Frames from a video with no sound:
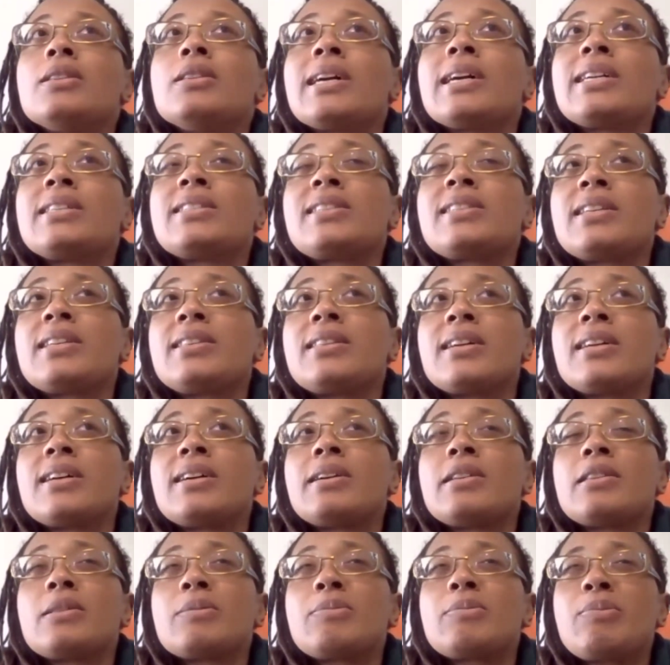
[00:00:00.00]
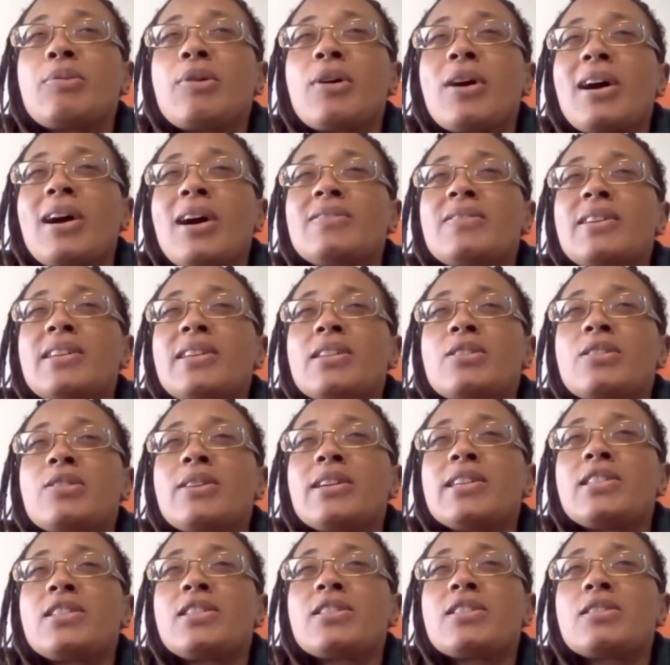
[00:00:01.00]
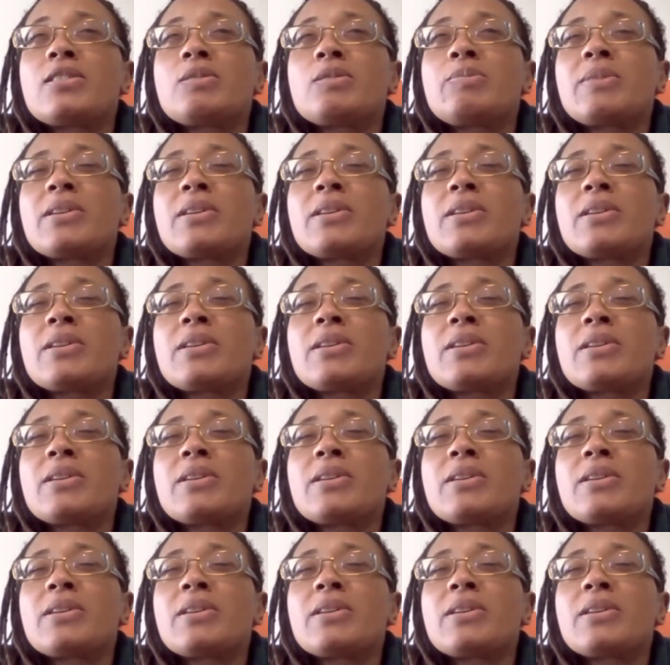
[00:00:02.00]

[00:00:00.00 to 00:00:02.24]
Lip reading: like I said, the private integrations,